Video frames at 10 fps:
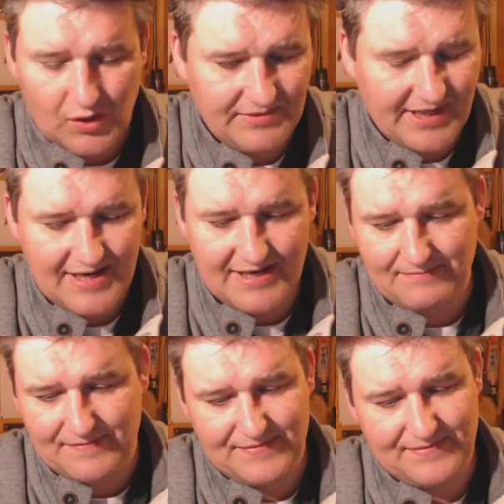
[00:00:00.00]
top
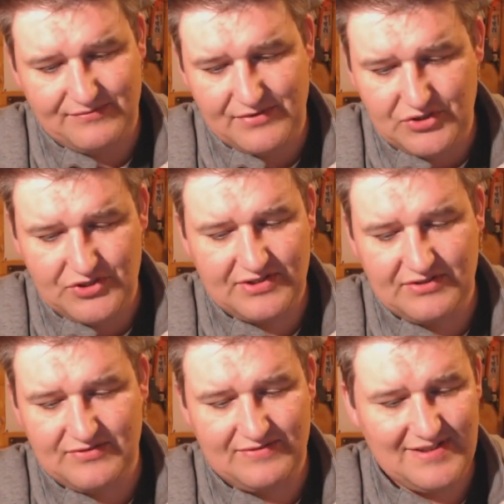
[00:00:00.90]
cap,
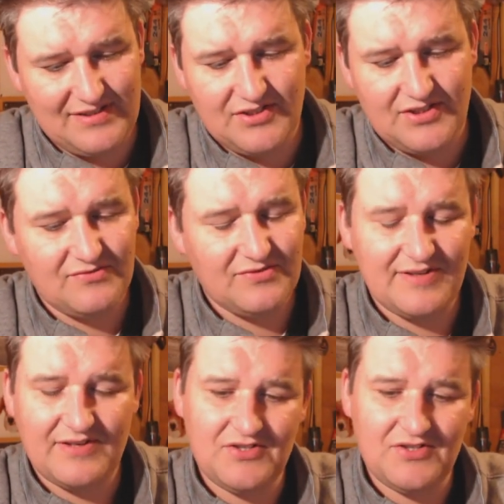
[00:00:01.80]
reduced, you know,